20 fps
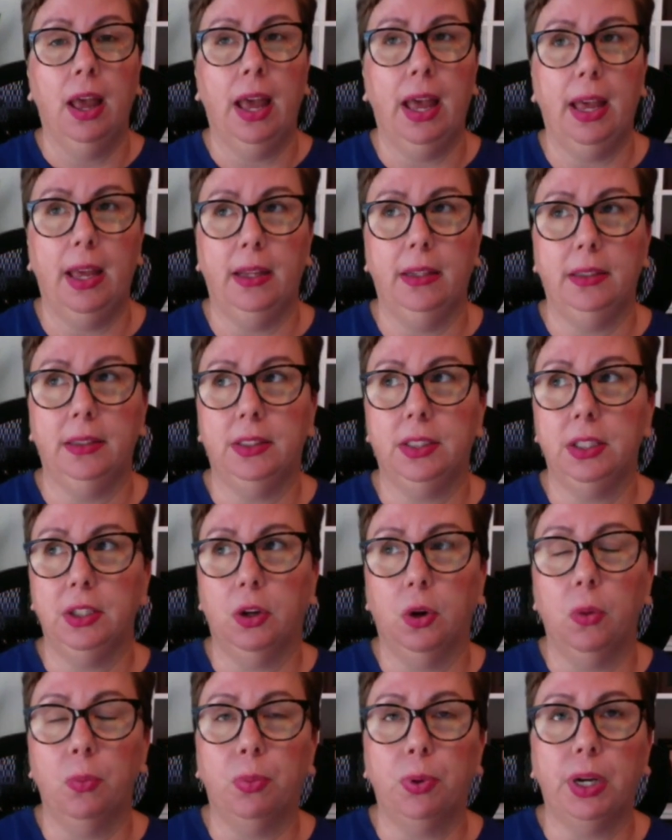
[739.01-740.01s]
And,
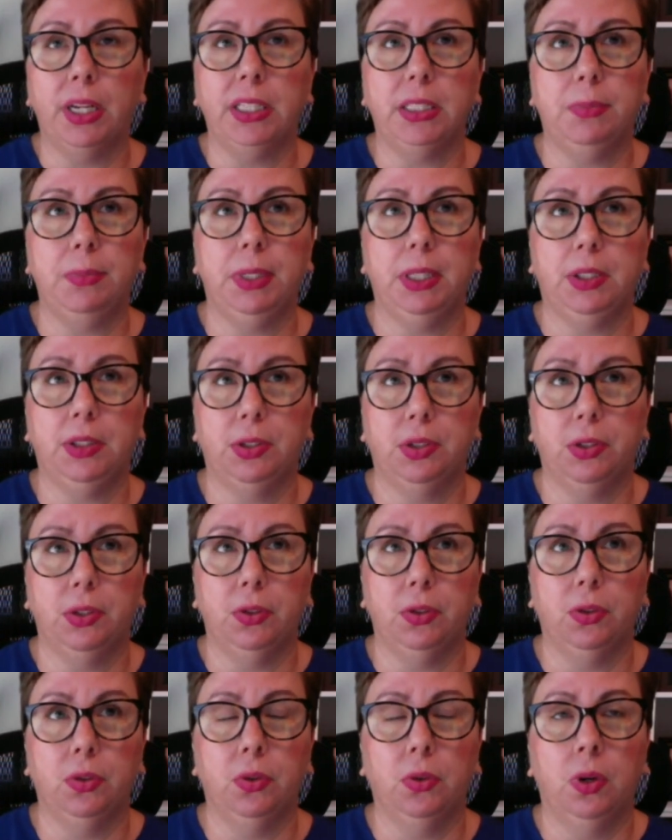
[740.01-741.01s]
it brings me
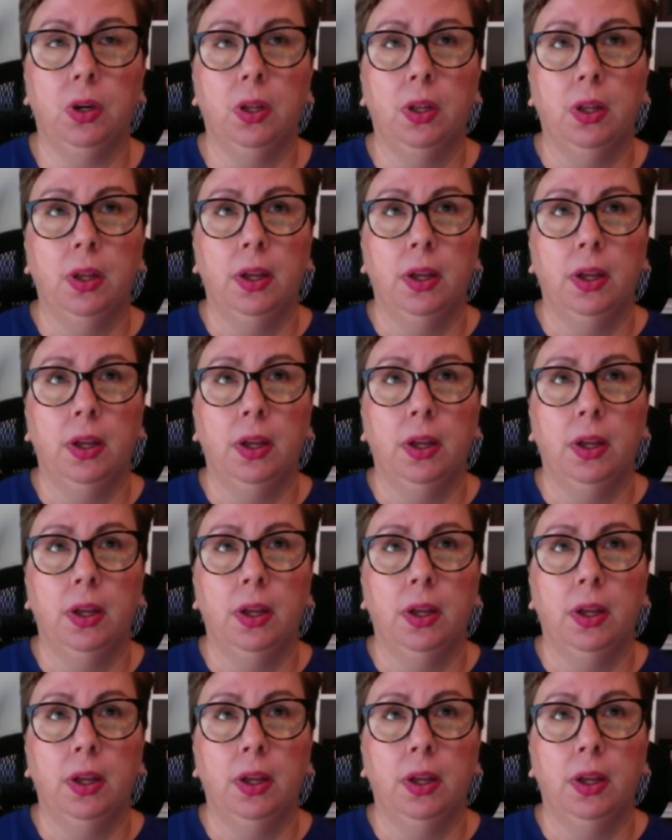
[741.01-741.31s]
to,